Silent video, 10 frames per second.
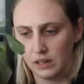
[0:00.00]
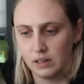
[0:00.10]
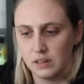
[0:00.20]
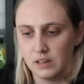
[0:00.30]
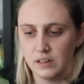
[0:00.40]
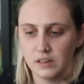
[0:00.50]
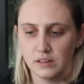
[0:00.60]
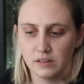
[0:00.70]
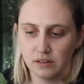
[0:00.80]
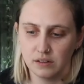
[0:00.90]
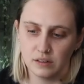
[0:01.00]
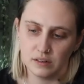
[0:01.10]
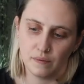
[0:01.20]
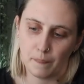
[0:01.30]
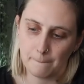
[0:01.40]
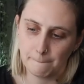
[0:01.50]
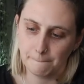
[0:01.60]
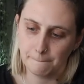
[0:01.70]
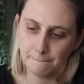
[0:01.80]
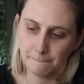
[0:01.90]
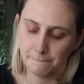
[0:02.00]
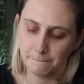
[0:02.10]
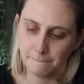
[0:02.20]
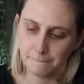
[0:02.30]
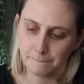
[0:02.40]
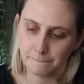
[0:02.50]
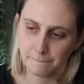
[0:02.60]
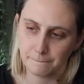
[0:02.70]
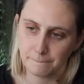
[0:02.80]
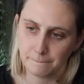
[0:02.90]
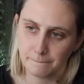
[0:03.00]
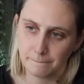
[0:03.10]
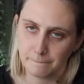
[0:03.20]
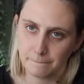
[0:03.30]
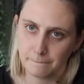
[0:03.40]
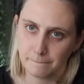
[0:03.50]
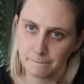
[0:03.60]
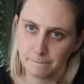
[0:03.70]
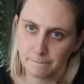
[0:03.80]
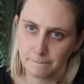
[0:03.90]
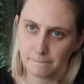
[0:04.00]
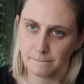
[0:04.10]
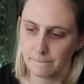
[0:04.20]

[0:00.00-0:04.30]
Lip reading: Nobody speaks.